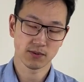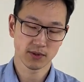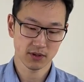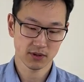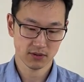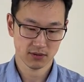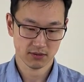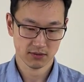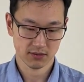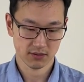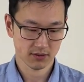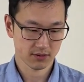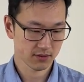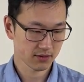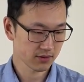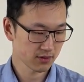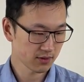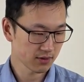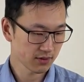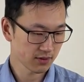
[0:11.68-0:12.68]
week.
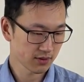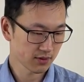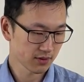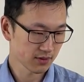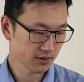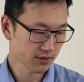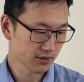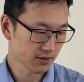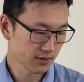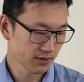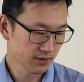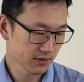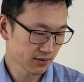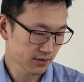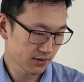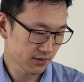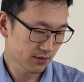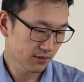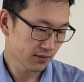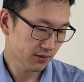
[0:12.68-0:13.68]

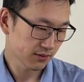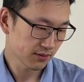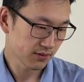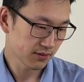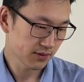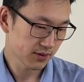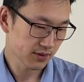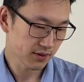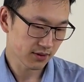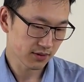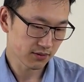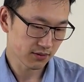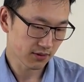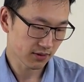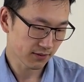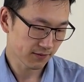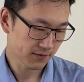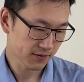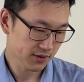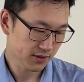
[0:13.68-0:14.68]
So on the inside you
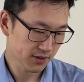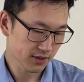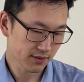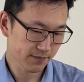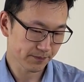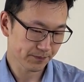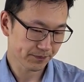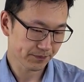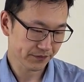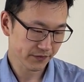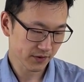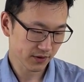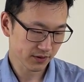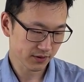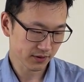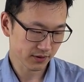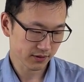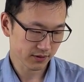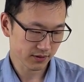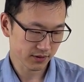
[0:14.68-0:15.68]
have some, I
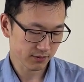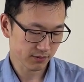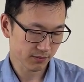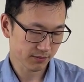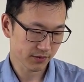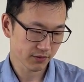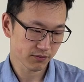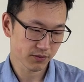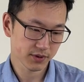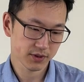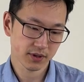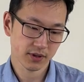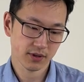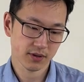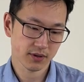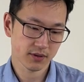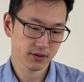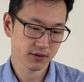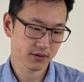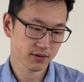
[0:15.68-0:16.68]
think it's probably
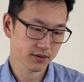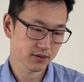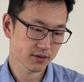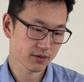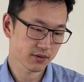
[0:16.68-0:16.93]
return